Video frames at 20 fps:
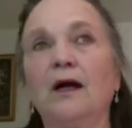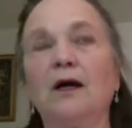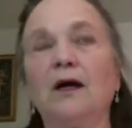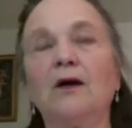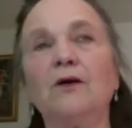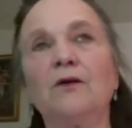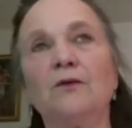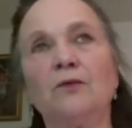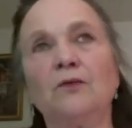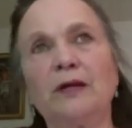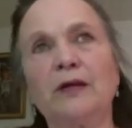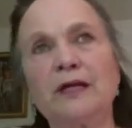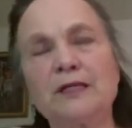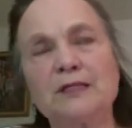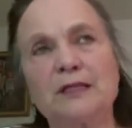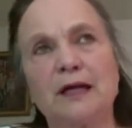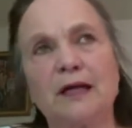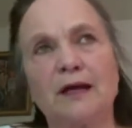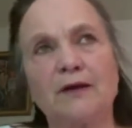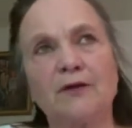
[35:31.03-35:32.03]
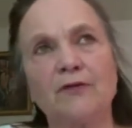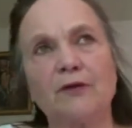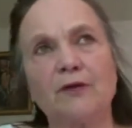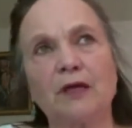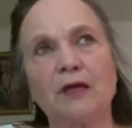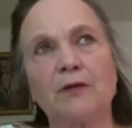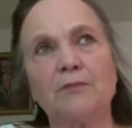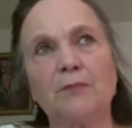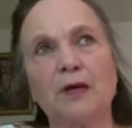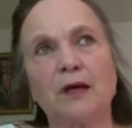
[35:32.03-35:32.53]
what is that
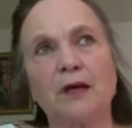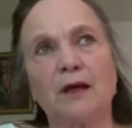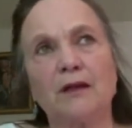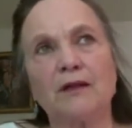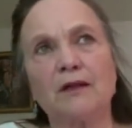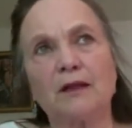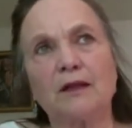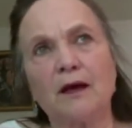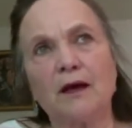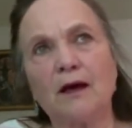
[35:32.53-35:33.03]
Greek myth?